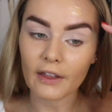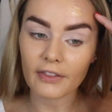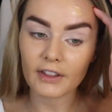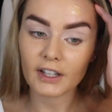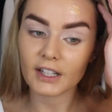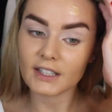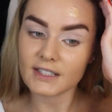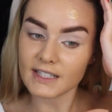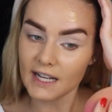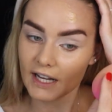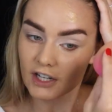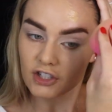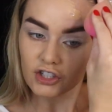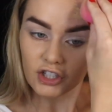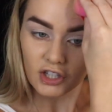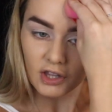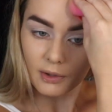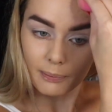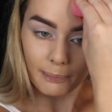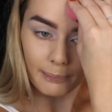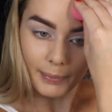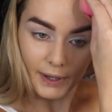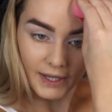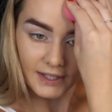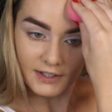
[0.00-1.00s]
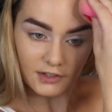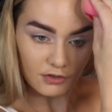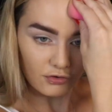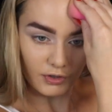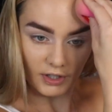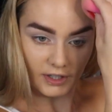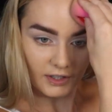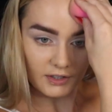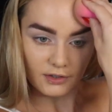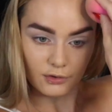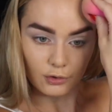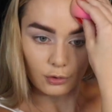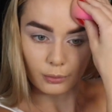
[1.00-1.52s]
I think it's actually the best
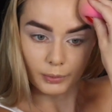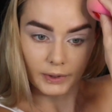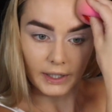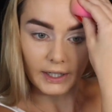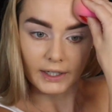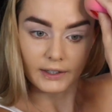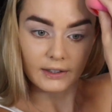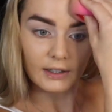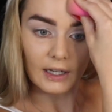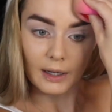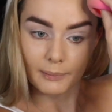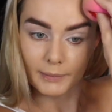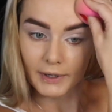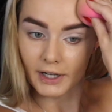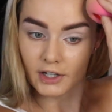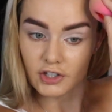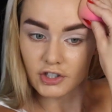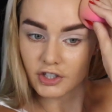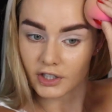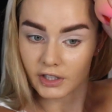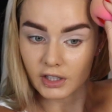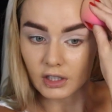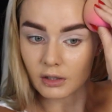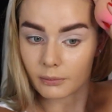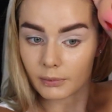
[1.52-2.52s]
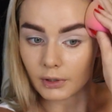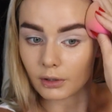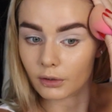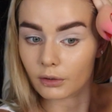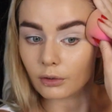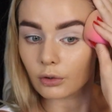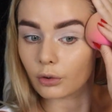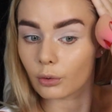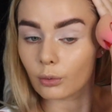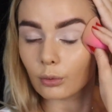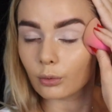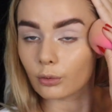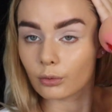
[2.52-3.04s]
drugstore brand. I'm actually gonna be
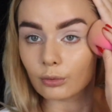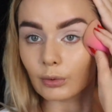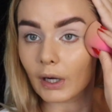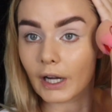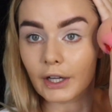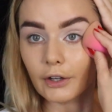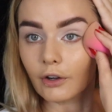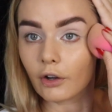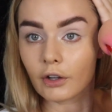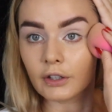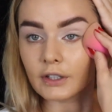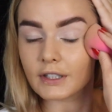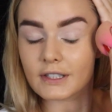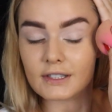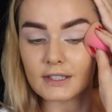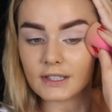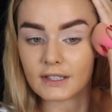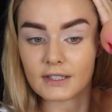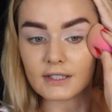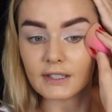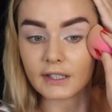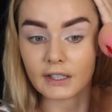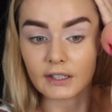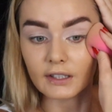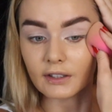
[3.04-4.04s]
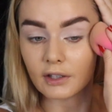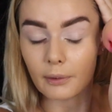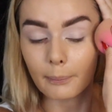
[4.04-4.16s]
right honest and say it.